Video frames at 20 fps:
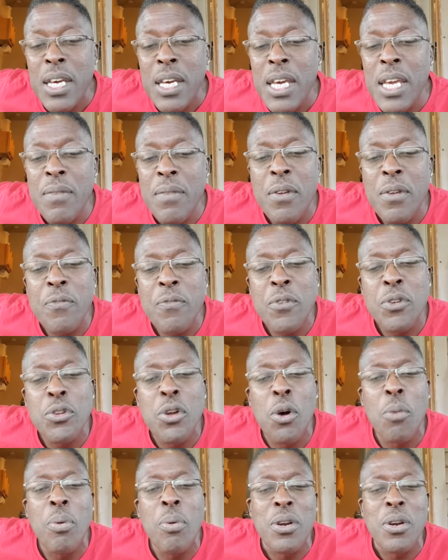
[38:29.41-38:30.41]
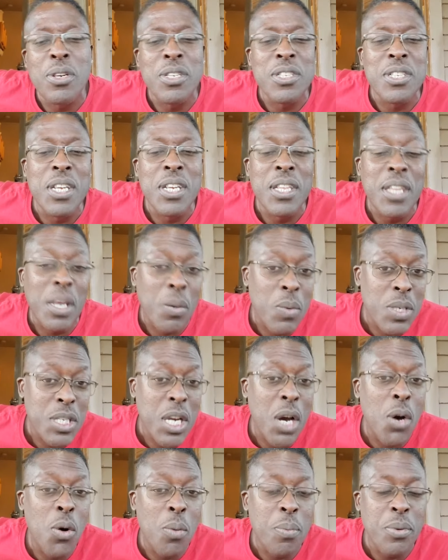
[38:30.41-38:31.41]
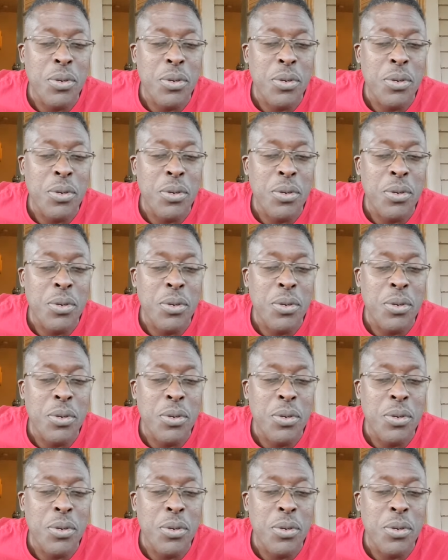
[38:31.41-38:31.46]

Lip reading: Even if you don't purchase anything, which I hope